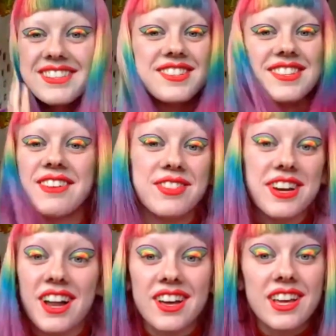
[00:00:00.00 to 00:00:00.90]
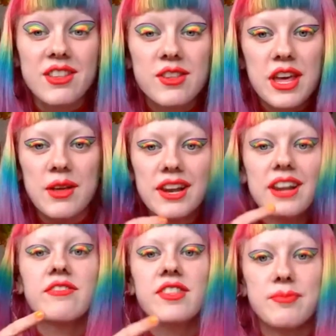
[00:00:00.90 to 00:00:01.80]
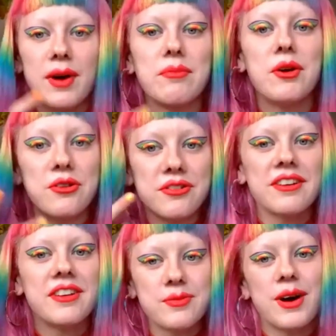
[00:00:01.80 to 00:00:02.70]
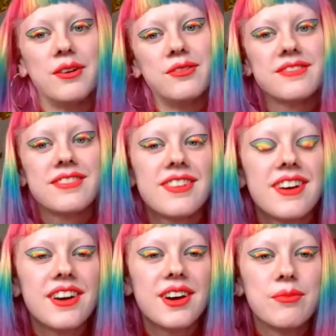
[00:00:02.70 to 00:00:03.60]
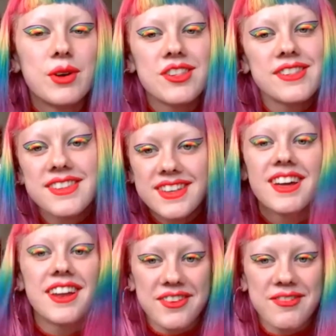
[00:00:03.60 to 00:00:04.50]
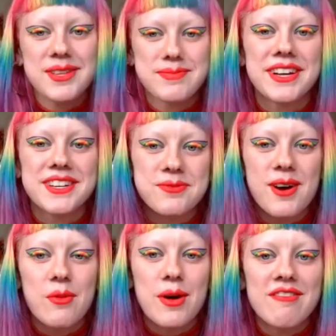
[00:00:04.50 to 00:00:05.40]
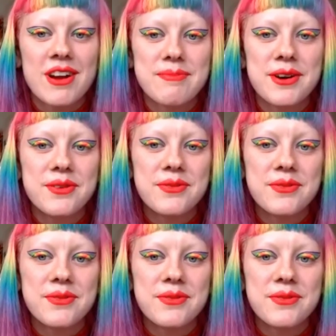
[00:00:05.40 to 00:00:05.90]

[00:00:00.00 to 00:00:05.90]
love the colour. It lifts my mood as well, which is another aspect to why I wear rainbow.